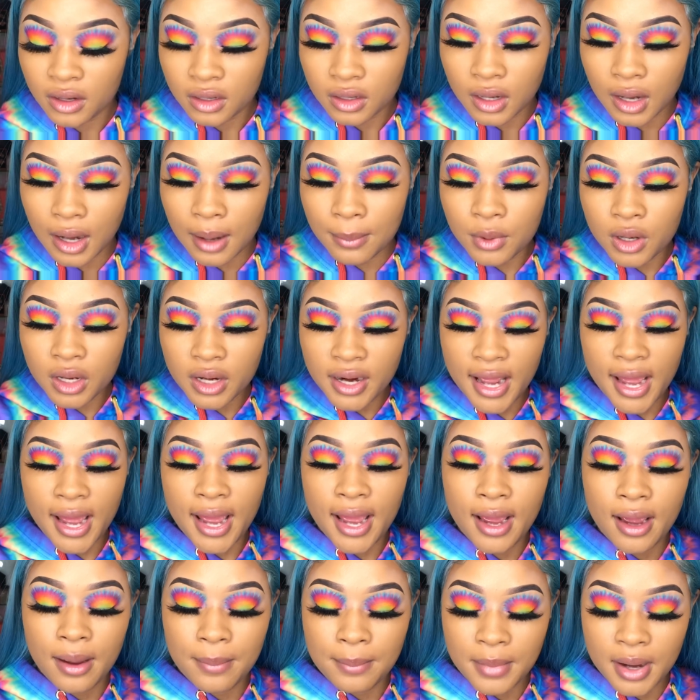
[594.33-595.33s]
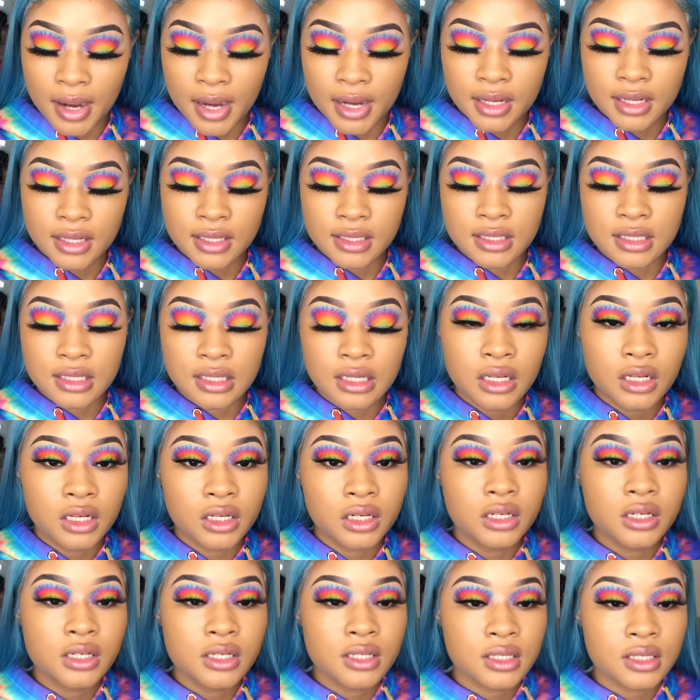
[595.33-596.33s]
I'm gonna add my
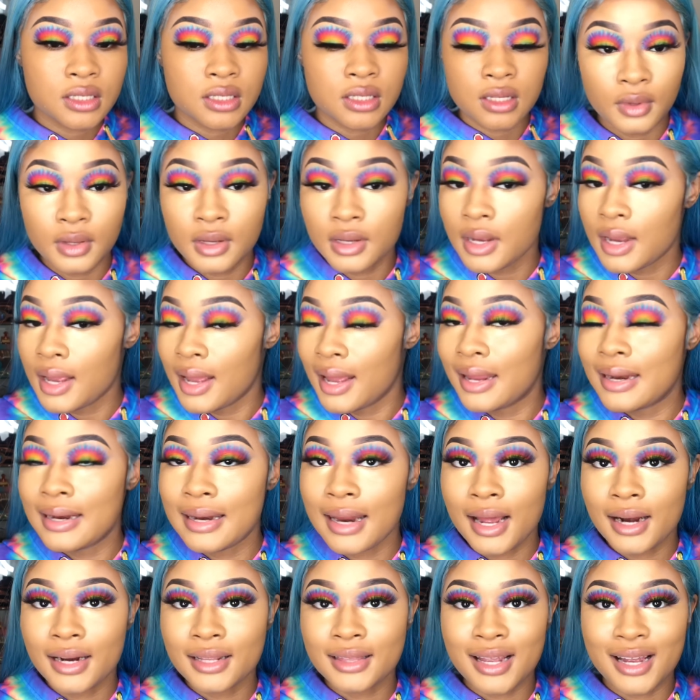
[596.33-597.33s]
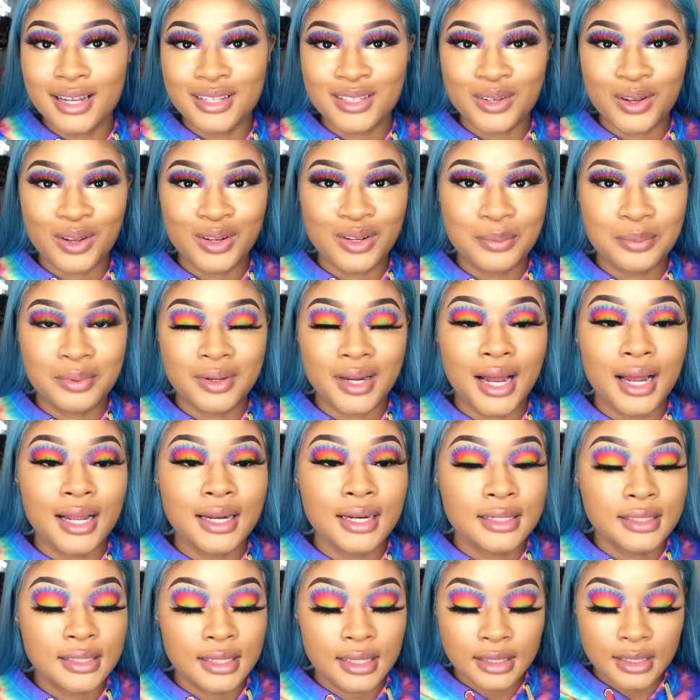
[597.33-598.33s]
concealers. Now that that's all
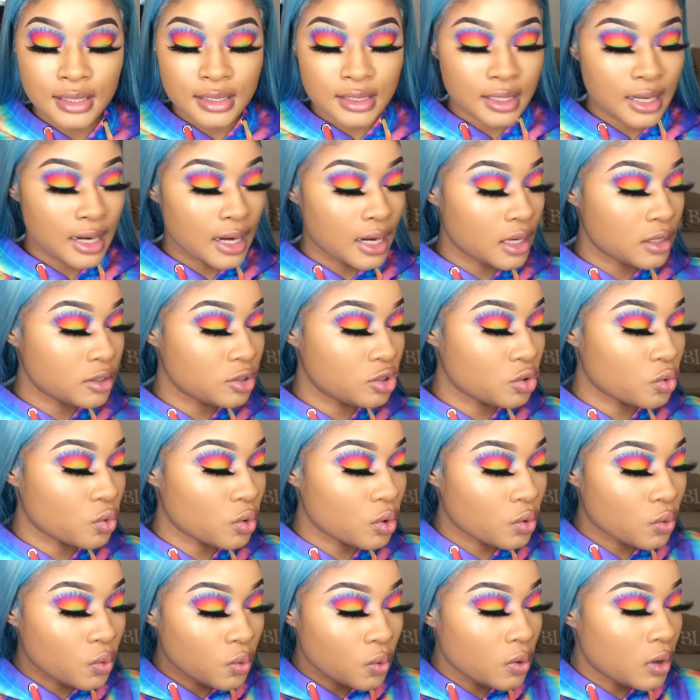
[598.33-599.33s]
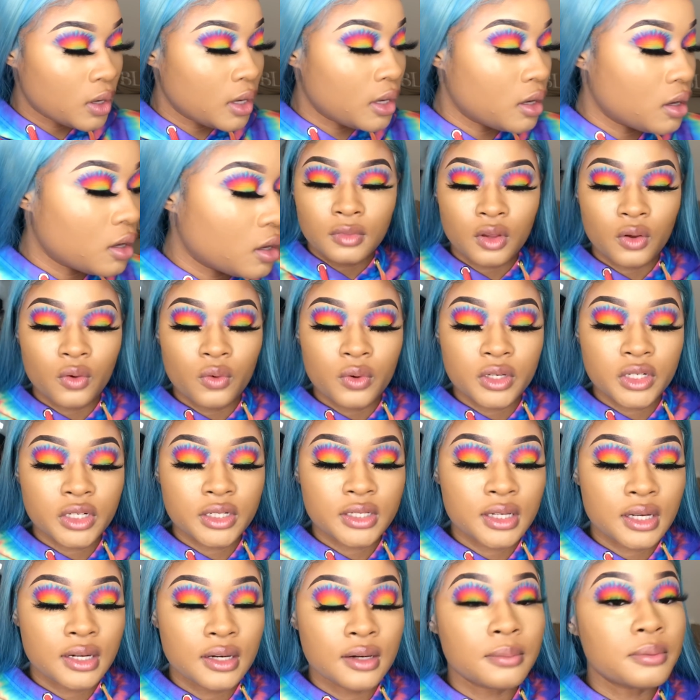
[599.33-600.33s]
applied, let's get this contour on. We're
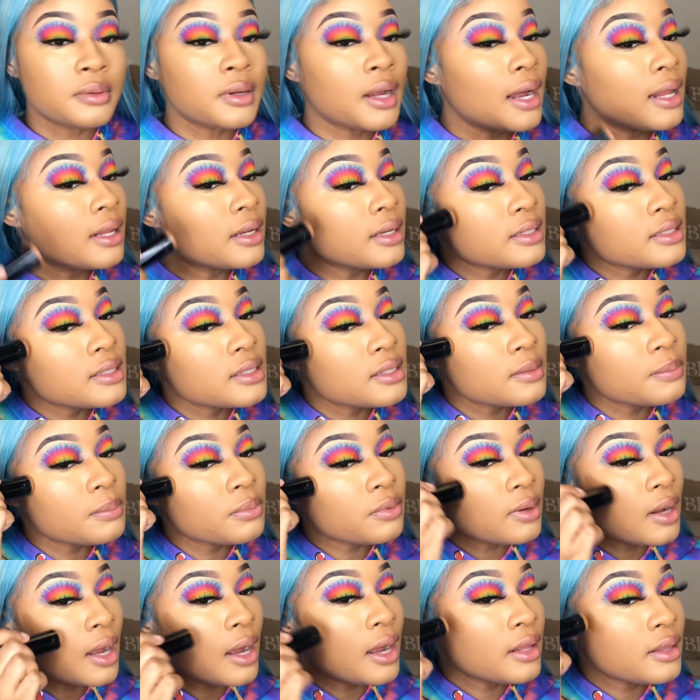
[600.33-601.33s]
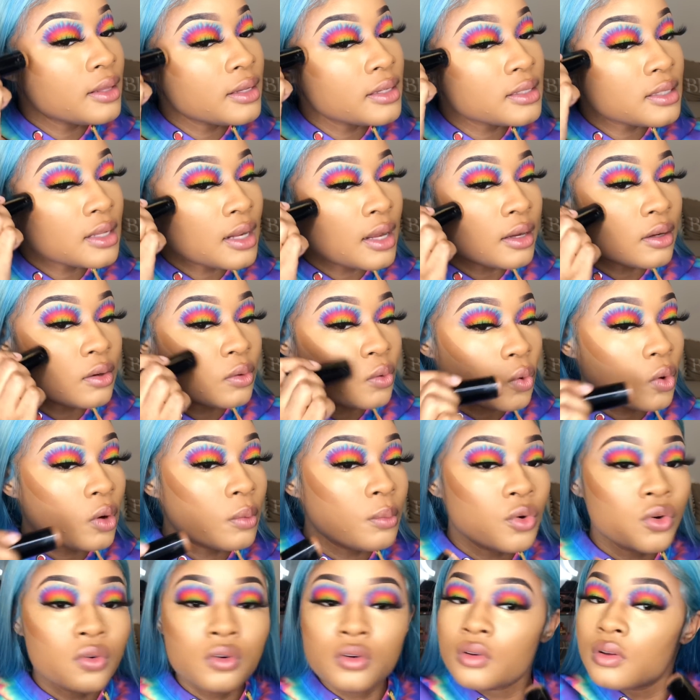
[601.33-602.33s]
just gonna apply this like
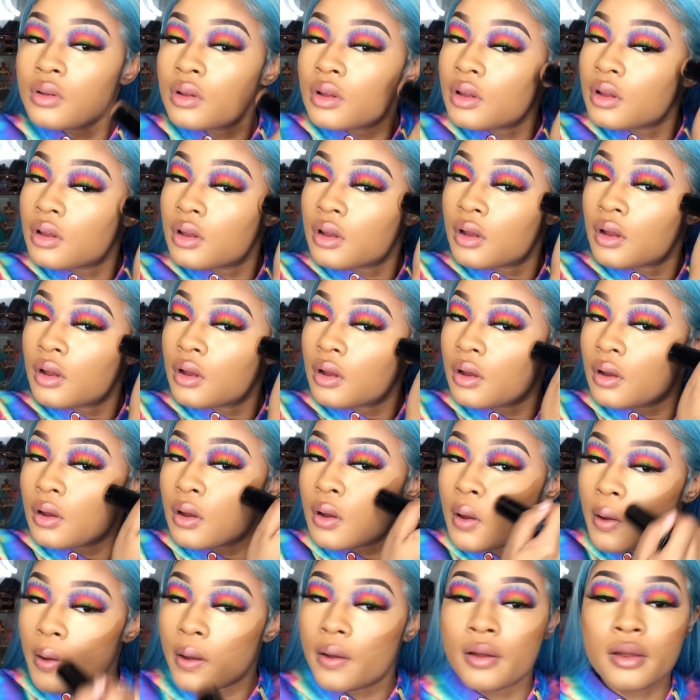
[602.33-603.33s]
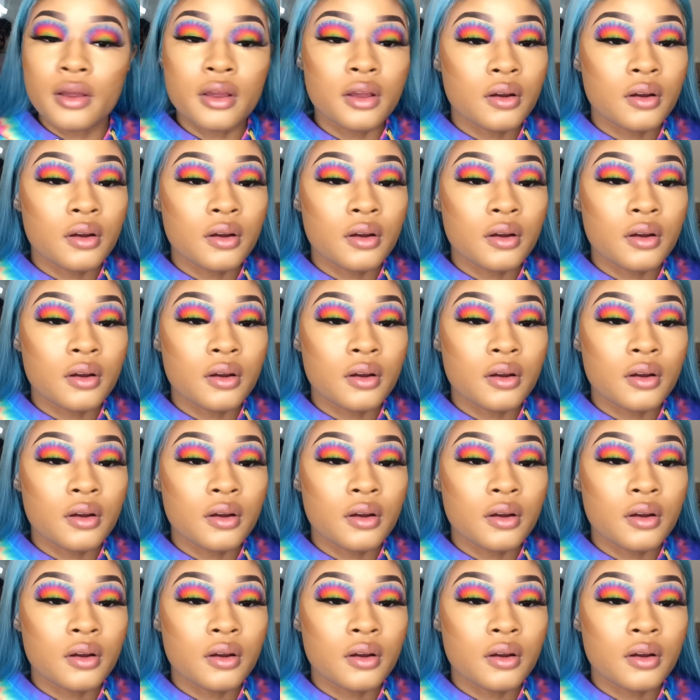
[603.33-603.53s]
normal, in